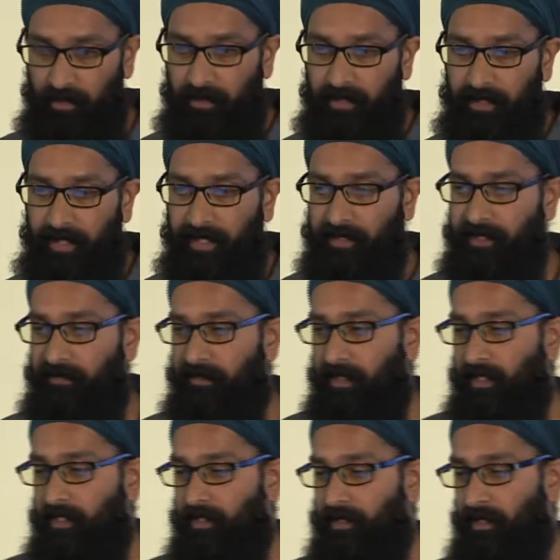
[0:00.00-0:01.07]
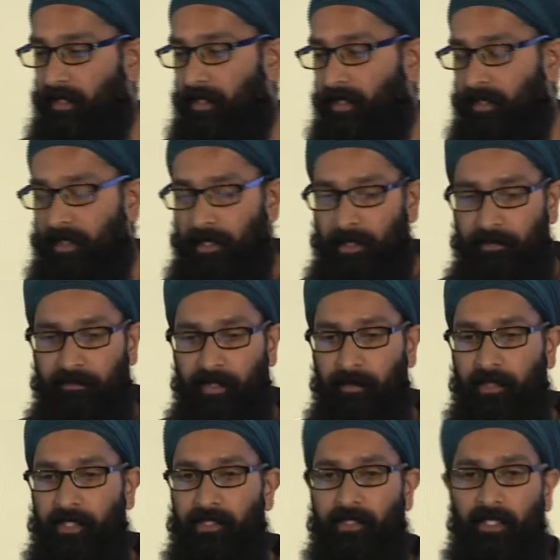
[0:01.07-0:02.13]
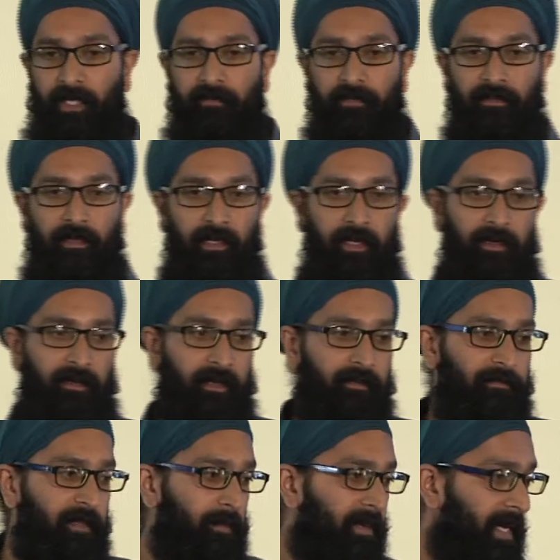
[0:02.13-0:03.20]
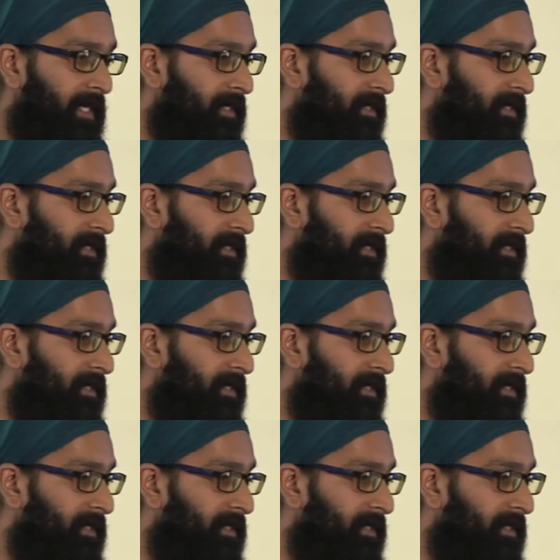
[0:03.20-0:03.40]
learning activities in very much in kind of a feedback